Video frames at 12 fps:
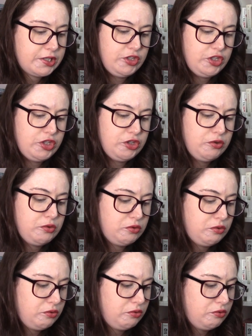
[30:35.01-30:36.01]

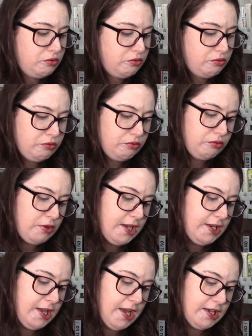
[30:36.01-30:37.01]

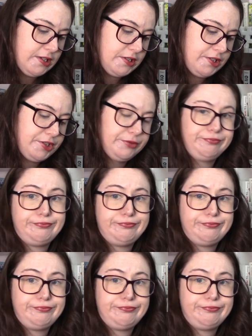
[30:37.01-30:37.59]
288.